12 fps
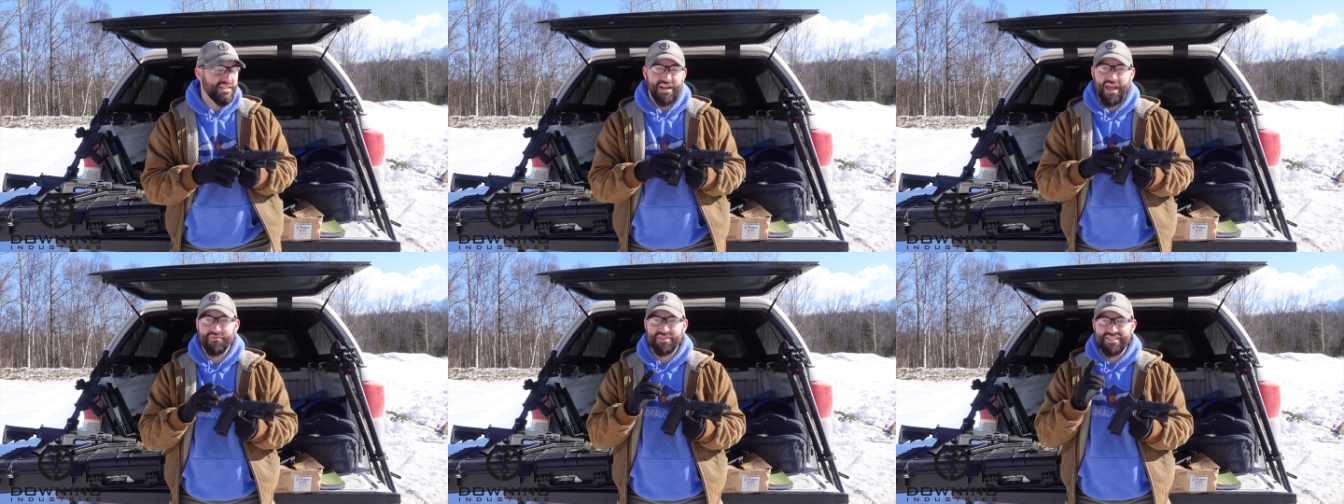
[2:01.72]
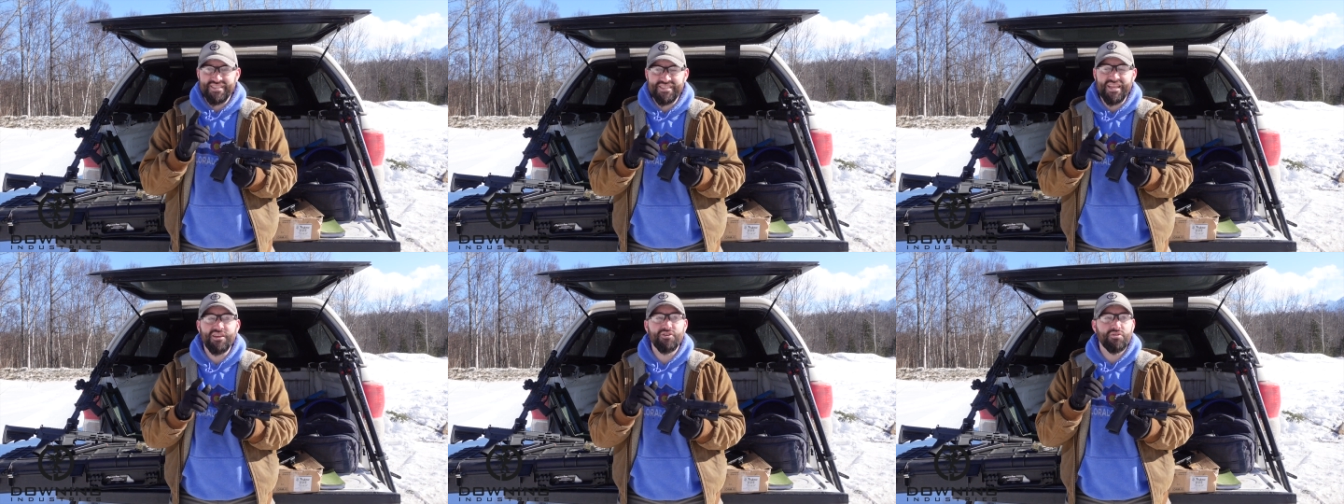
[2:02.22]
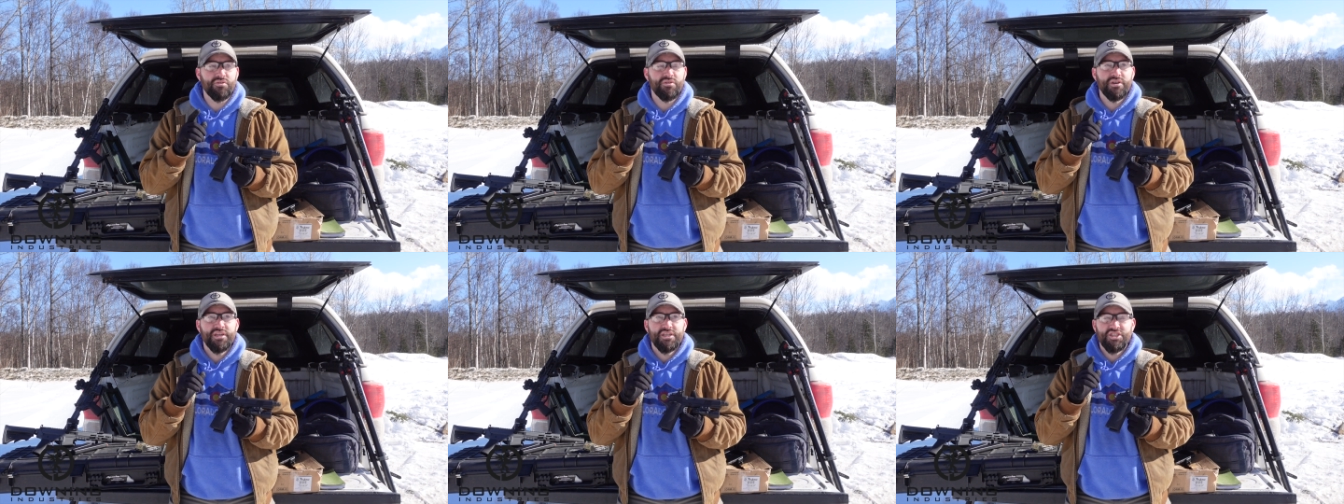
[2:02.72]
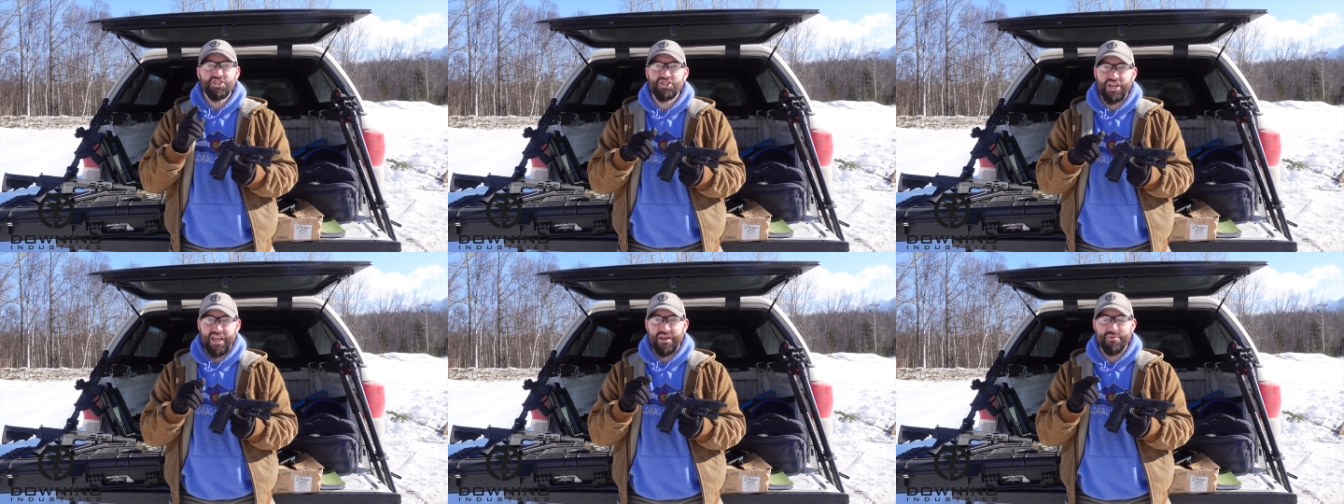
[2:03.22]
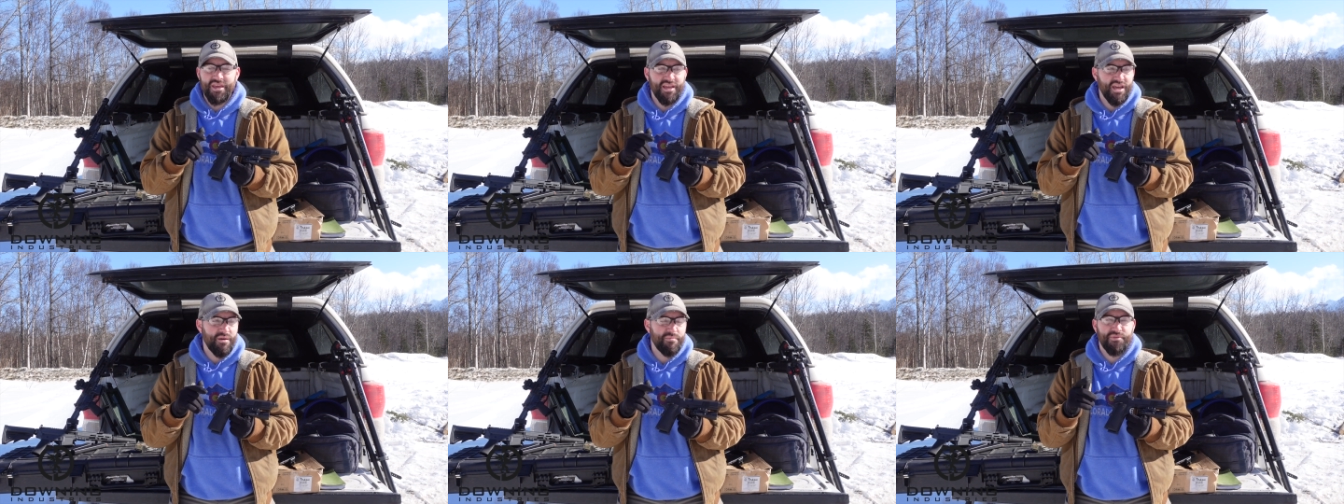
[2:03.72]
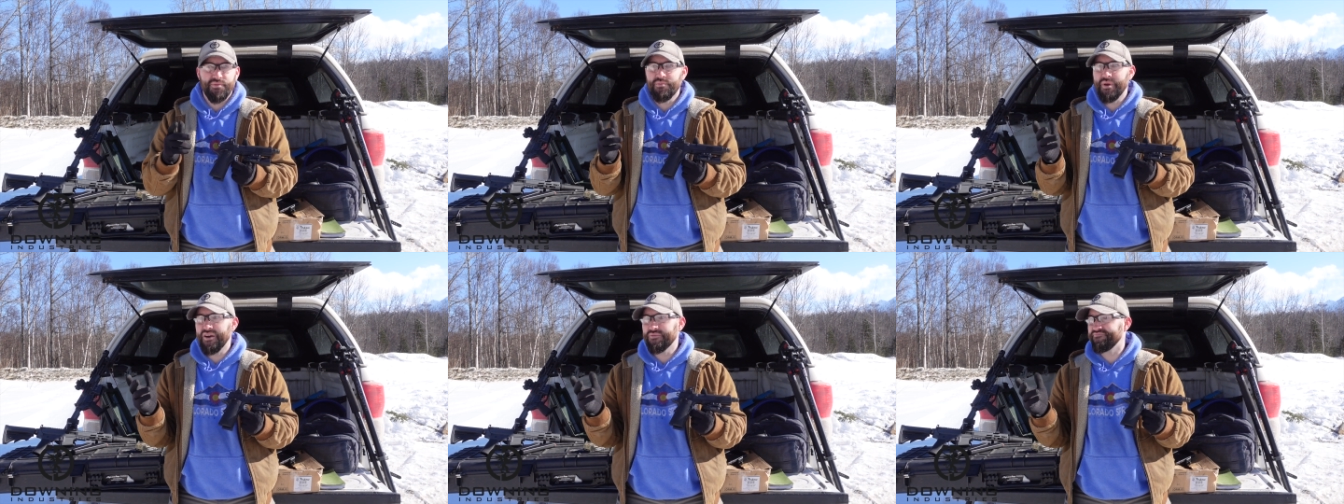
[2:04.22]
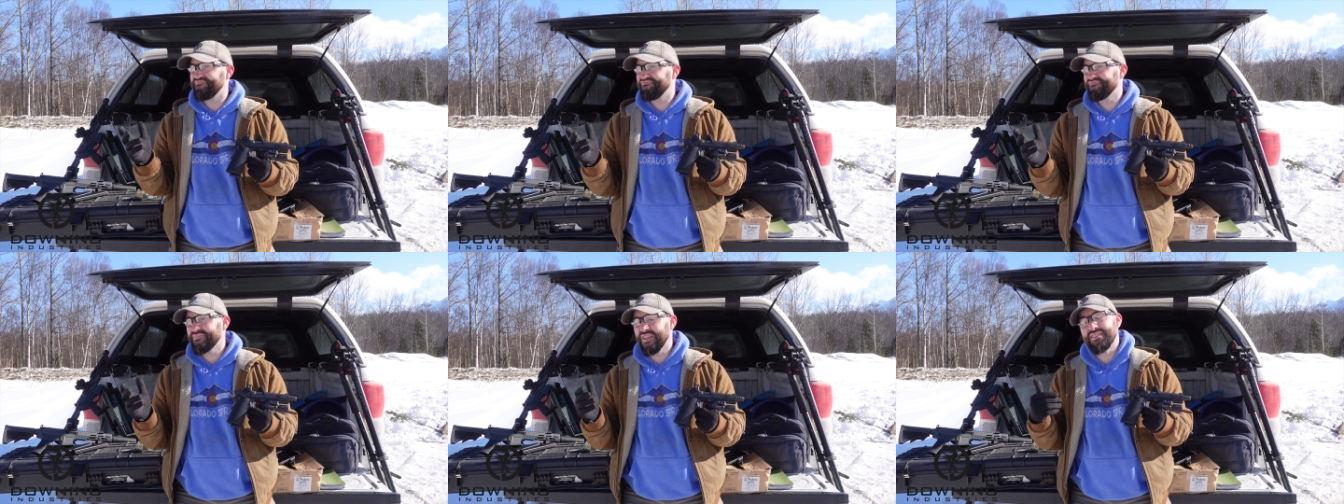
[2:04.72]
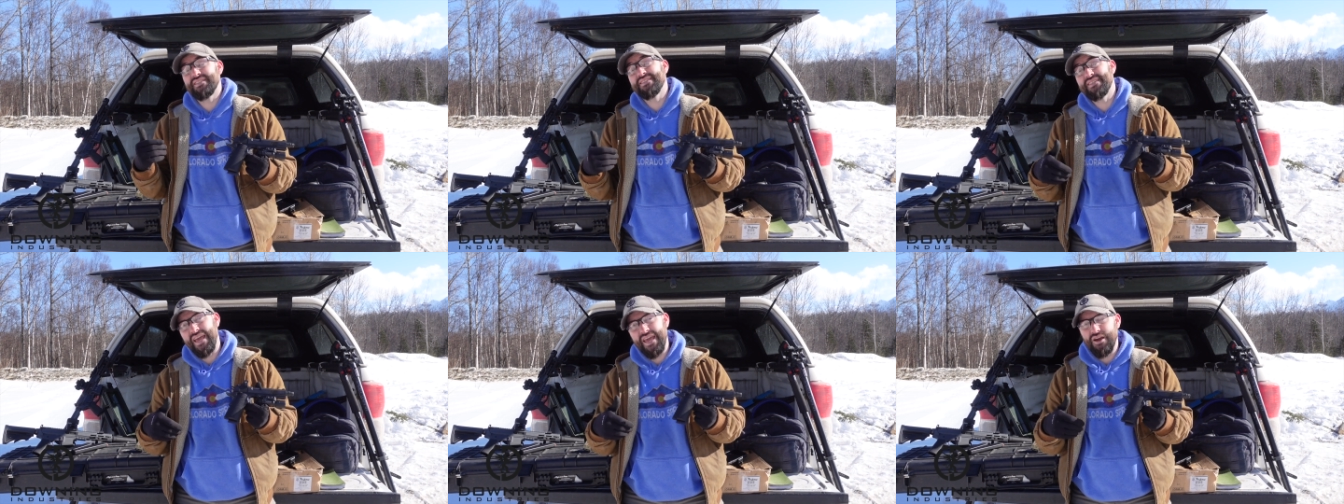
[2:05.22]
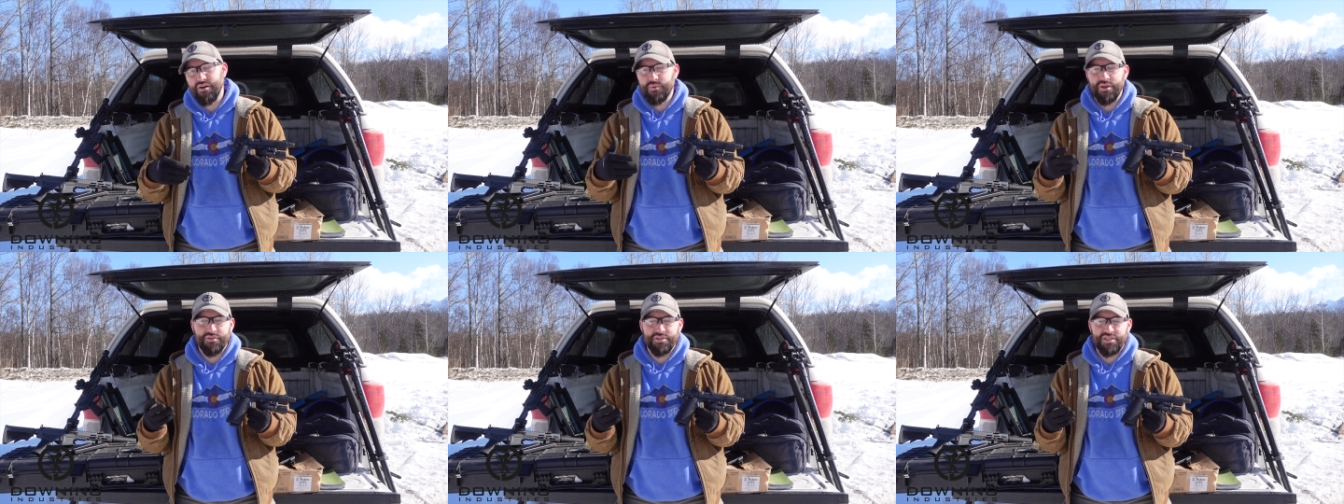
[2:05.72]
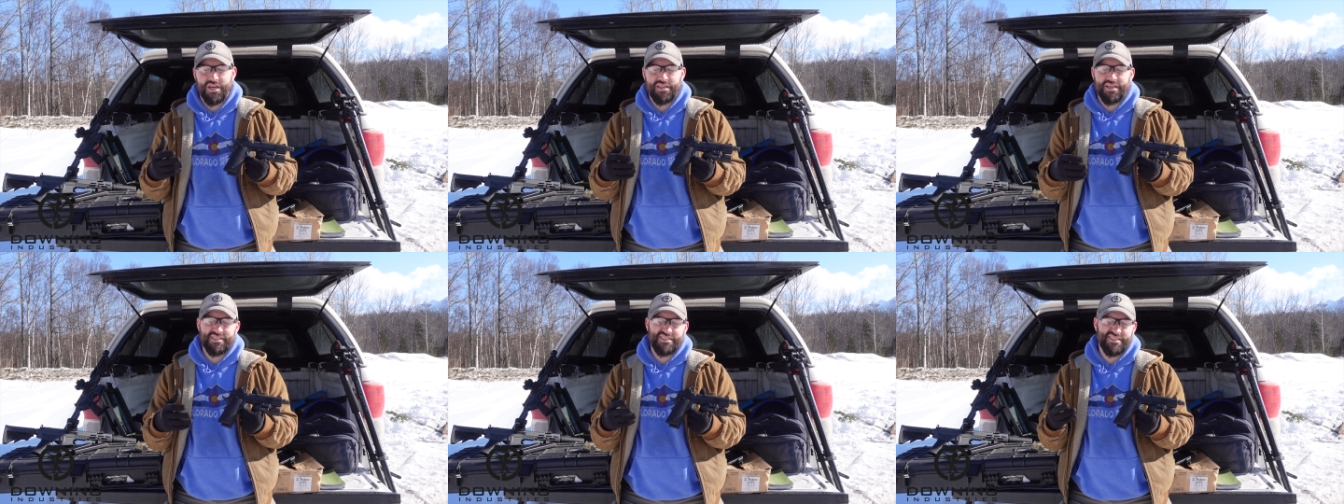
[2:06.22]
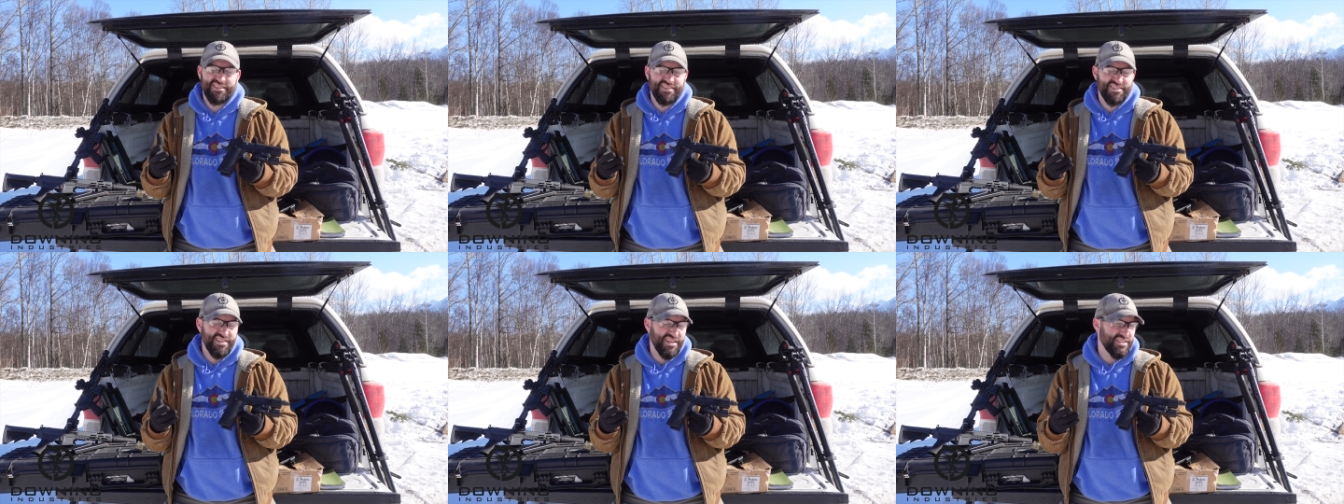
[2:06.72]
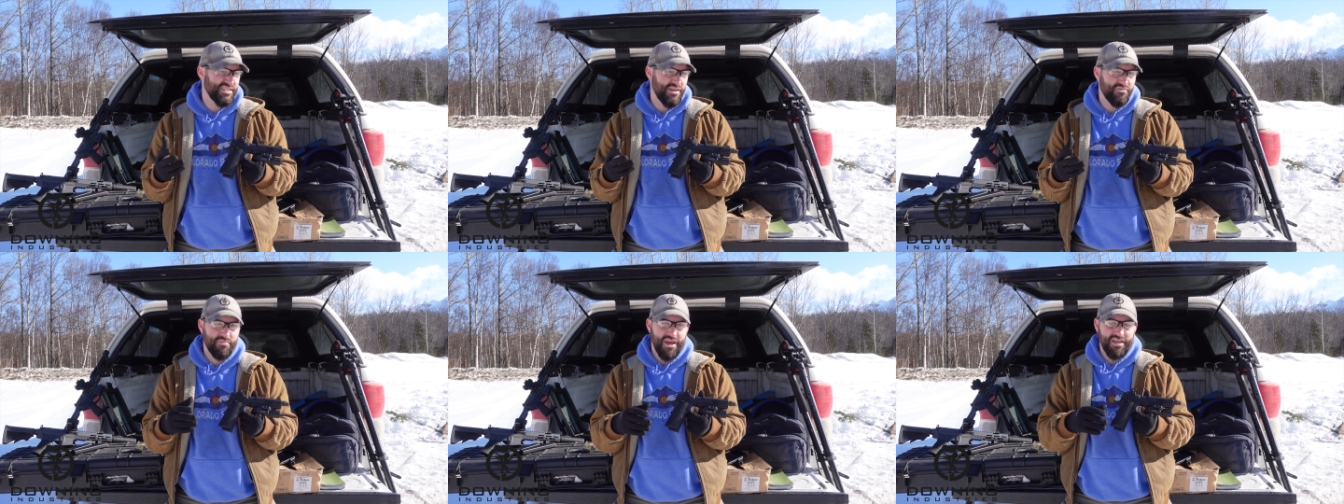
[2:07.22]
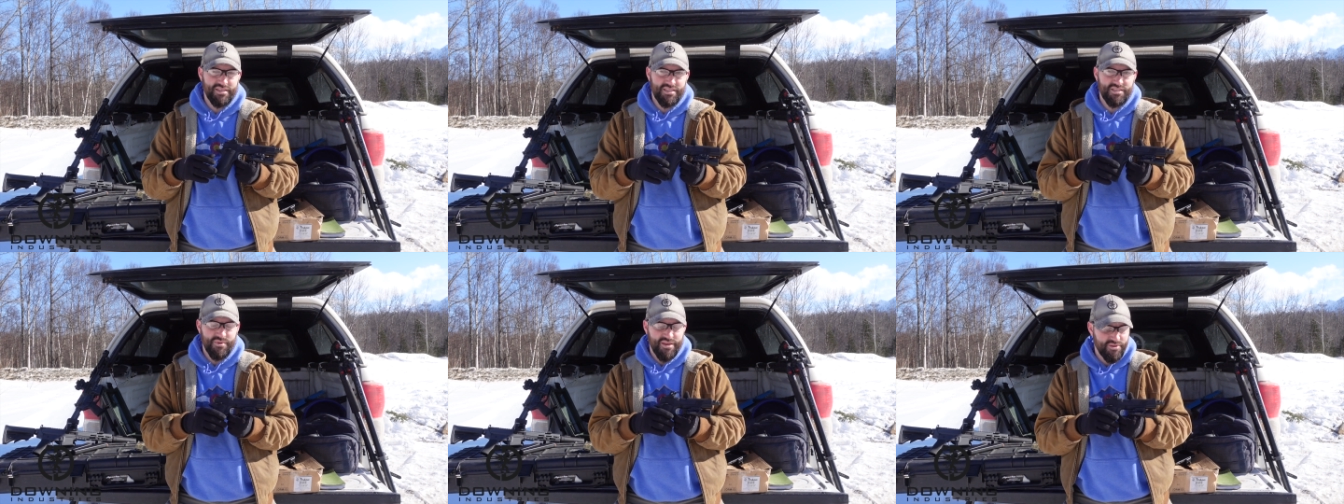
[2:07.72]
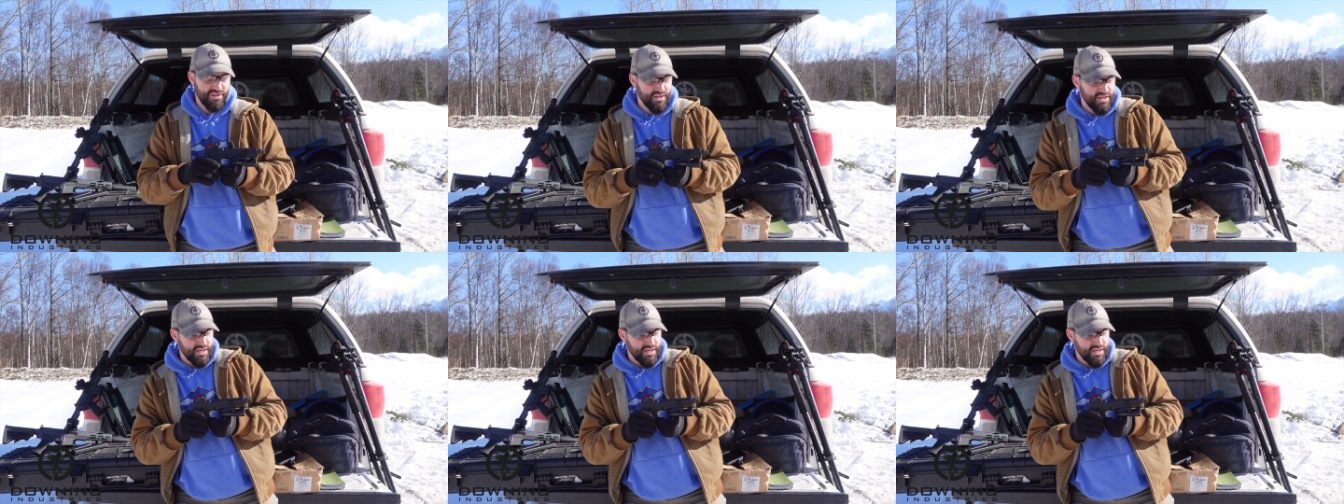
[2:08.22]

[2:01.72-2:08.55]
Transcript: not have a single jam hiccup throughout. Uh, today, uh, we only shot like six, seven magazines maybe.